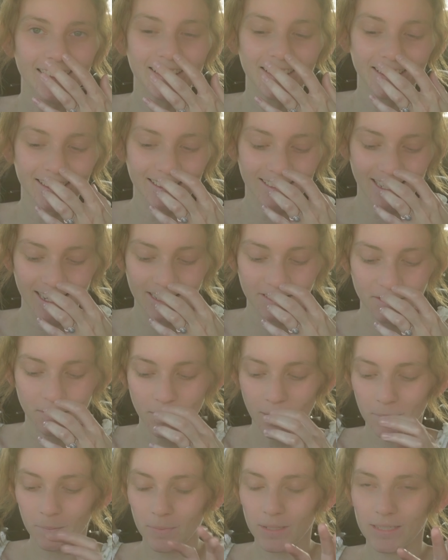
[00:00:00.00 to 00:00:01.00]
also got a text from
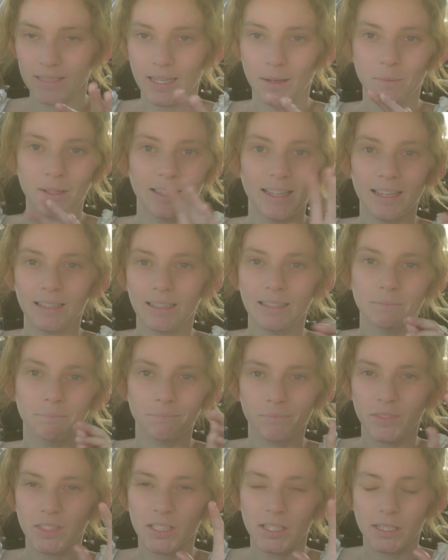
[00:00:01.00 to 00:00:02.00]
them because I'm in their like
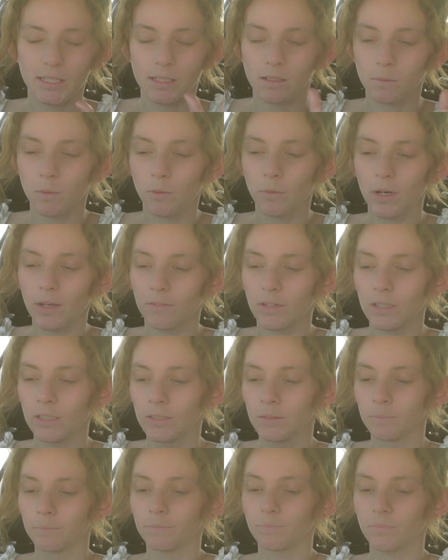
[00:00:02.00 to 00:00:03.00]
system or whatever
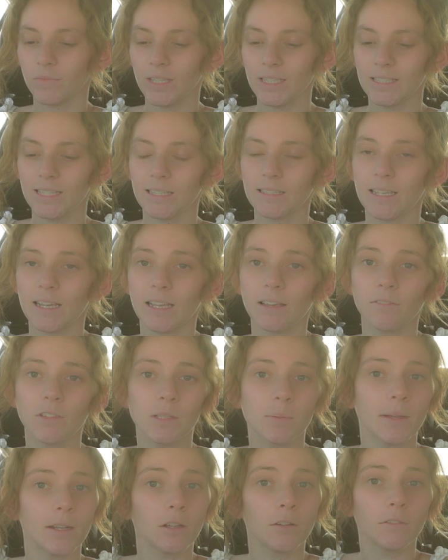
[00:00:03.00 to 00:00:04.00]
that says like, if you
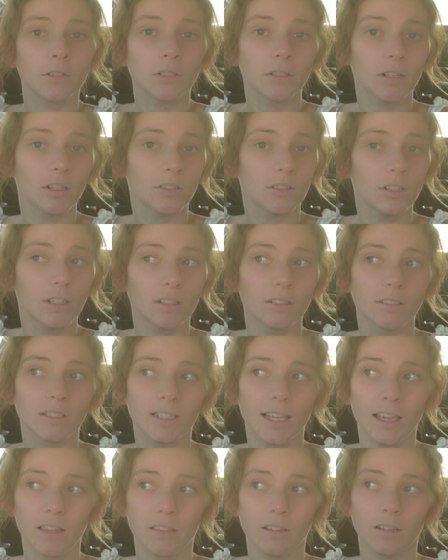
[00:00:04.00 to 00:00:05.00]
spend over
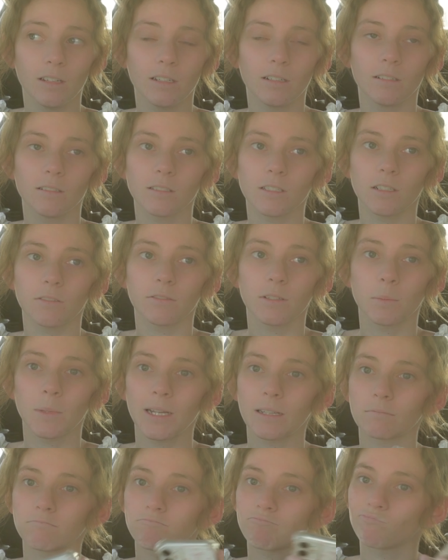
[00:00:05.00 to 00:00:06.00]
$200, get $30 off. I'm
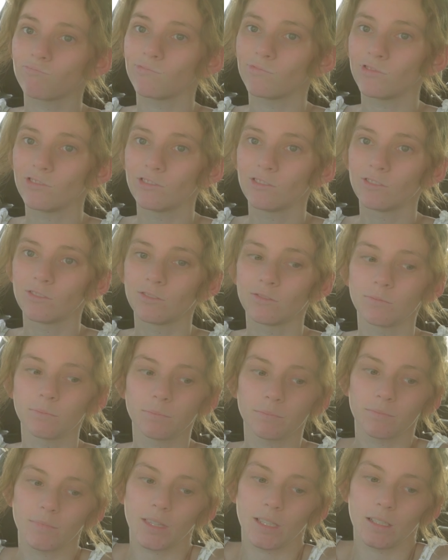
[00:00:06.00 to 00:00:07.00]
like,
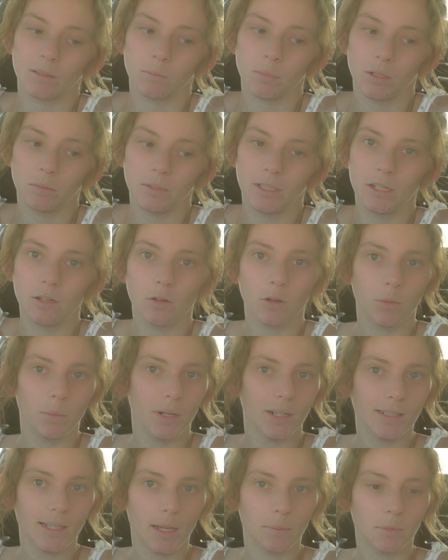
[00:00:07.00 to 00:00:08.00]
probably no
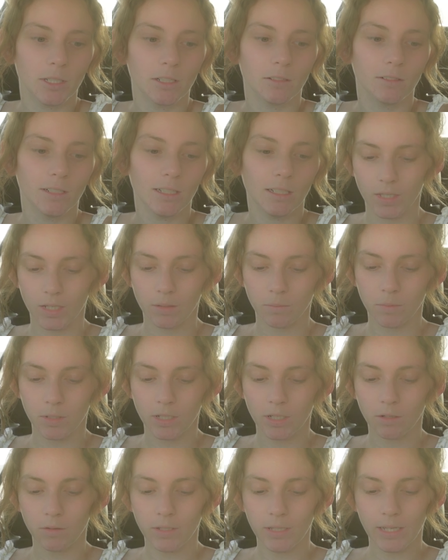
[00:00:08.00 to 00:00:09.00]
better time to do it. I'm
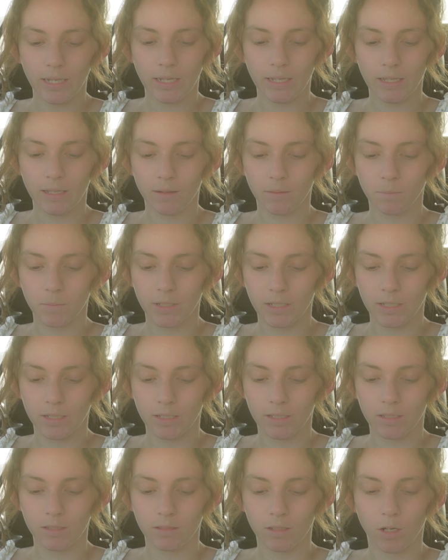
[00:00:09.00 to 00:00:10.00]
gonna go in there, I'm
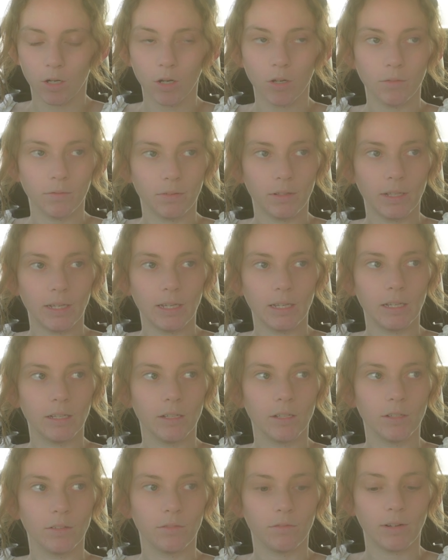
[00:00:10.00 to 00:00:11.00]
gonna
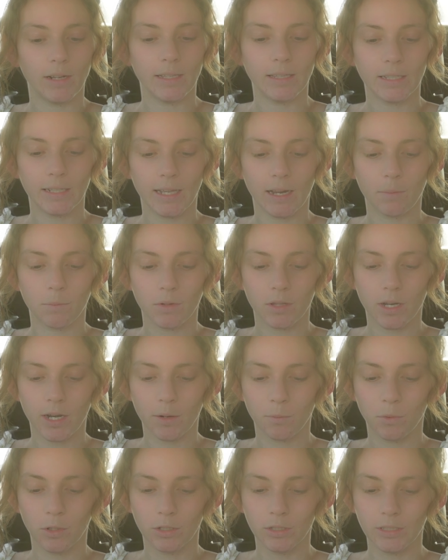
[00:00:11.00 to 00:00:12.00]
hopefully find the camera that
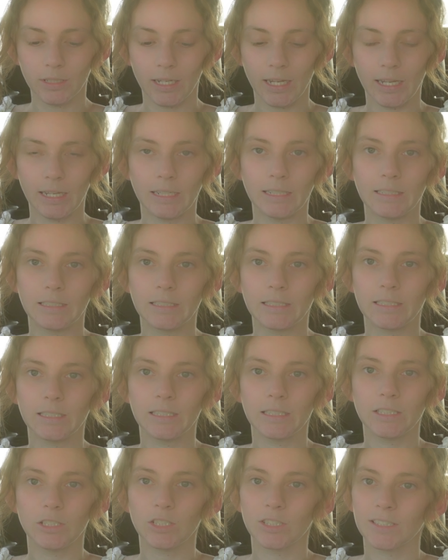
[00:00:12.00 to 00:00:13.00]
I want and
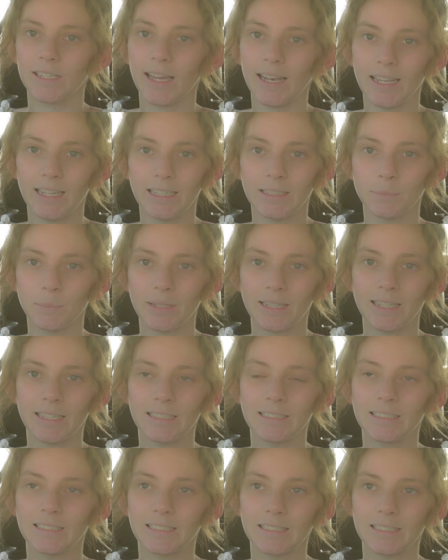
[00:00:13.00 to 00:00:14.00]
just get it,
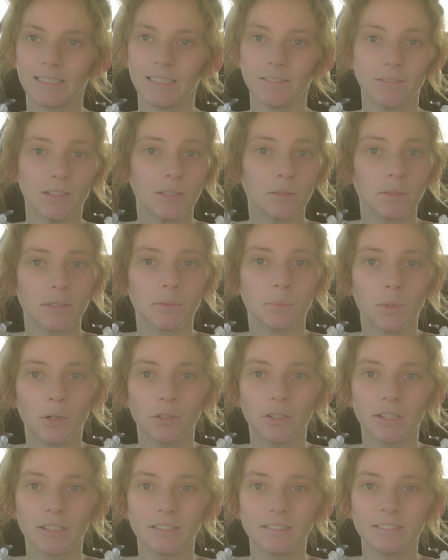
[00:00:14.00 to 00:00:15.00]
because if this one's
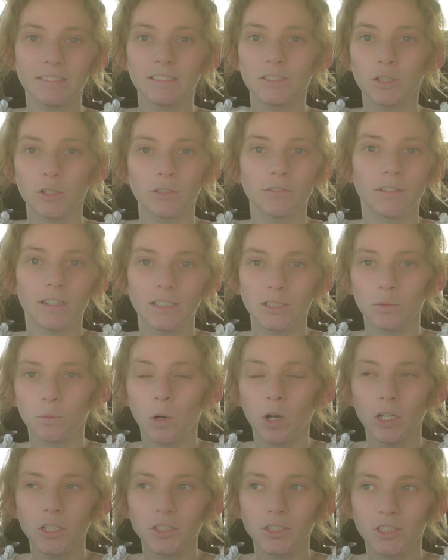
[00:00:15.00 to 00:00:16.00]
broken, no fun to
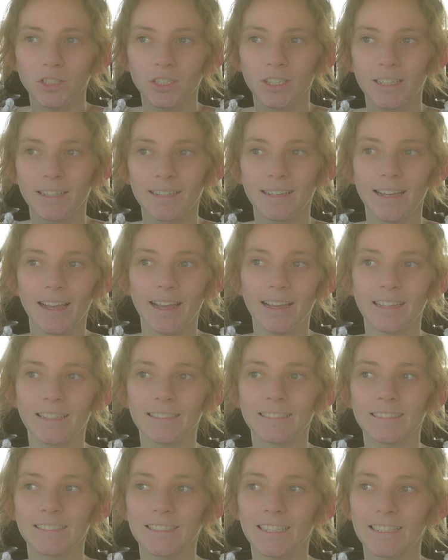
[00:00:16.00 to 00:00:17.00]
watch,
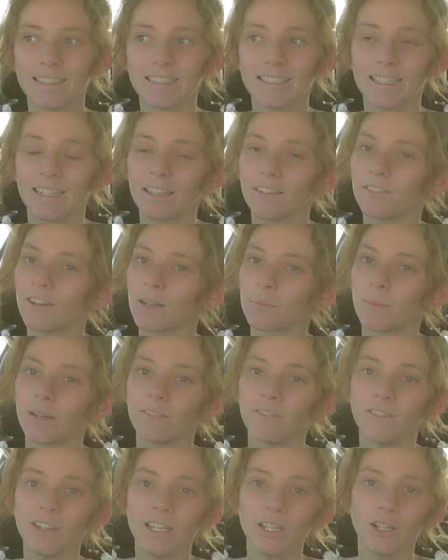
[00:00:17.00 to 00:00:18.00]
and then it's gonna affect
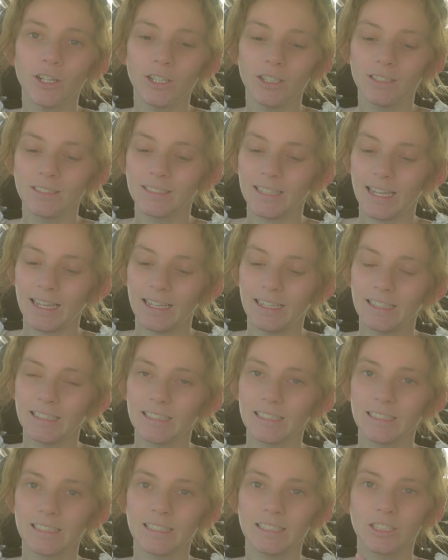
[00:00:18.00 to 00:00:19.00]
my videos
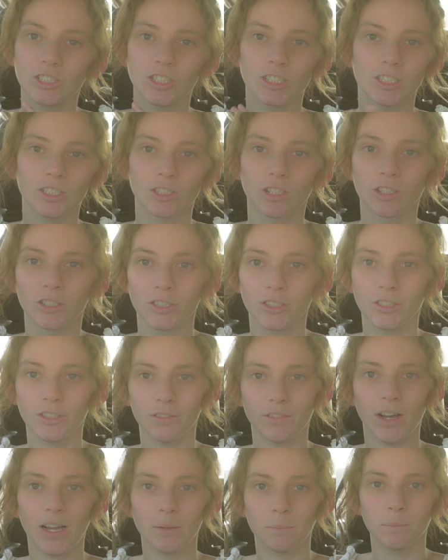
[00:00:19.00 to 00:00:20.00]
and it's just not
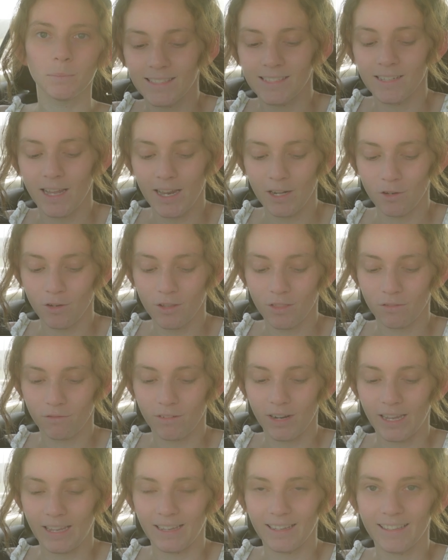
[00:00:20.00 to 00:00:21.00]
the vibe. It's
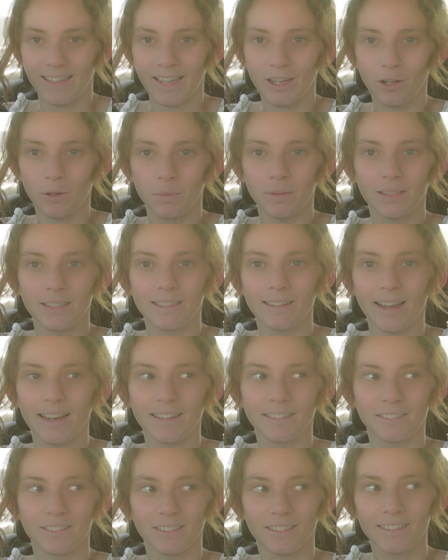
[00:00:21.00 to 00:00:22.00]
9:03 and they opened at 9
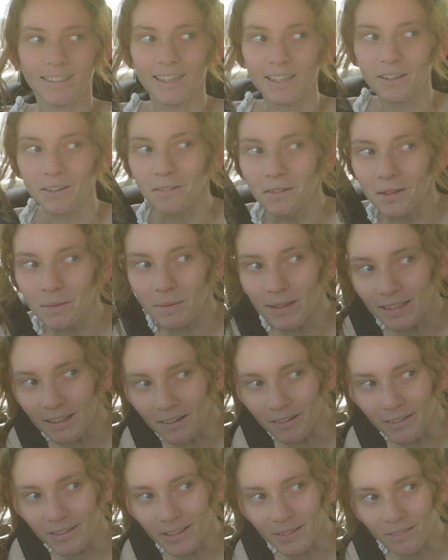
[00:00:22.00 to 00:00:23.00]
o'clock and I don't wanna be
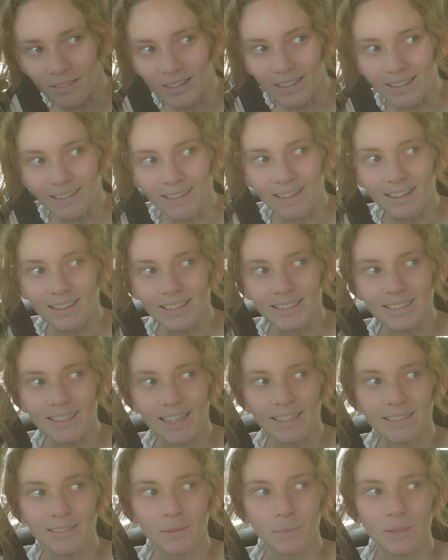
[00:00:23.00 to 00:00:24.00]
the only one in there because
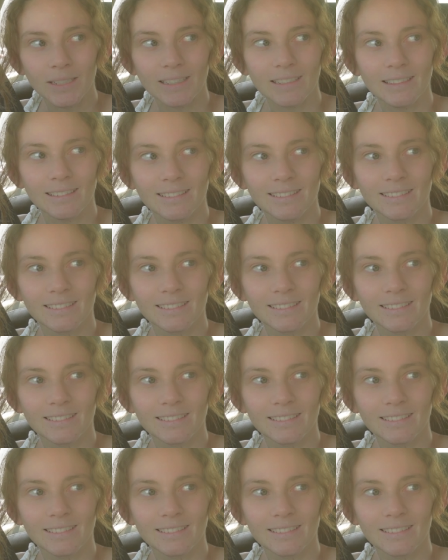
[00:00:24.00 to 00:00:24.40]
that's a bit